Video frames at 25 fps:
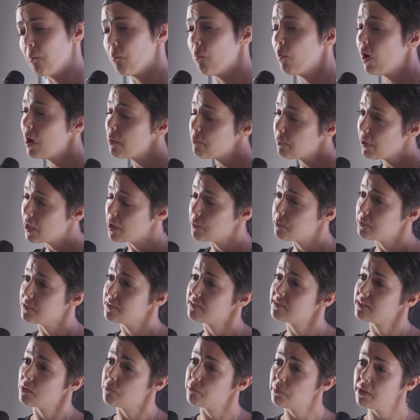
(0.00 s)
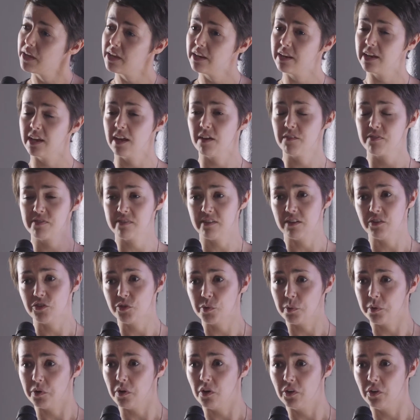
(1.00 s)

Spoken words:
white papers and PDFs into an